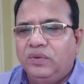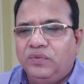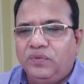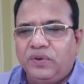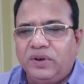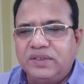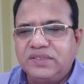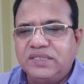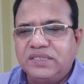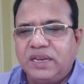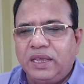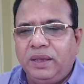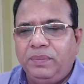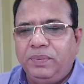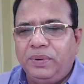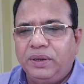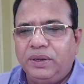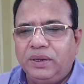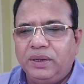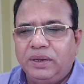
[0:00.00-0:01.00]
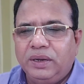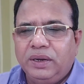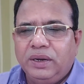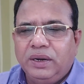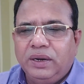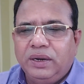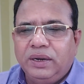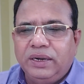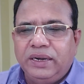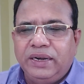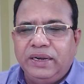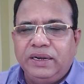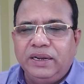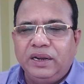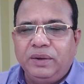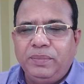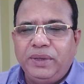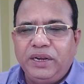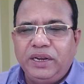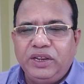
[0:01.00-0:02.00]
First step,
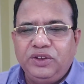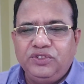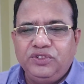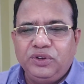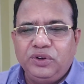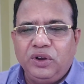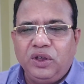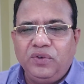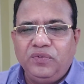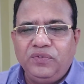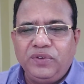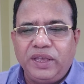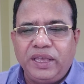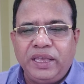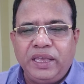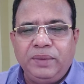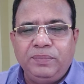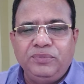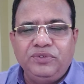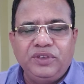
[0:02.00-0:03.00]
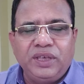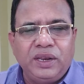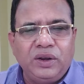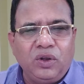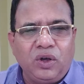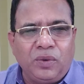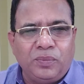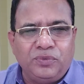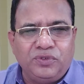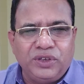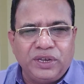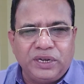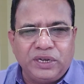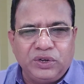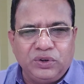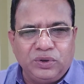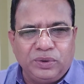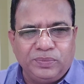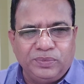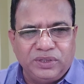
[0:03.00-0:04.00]
determination of aims and
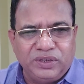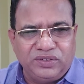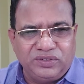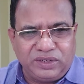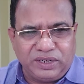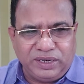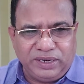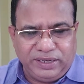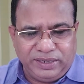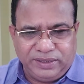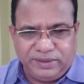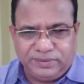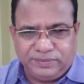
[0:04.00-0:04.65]
objective of the study.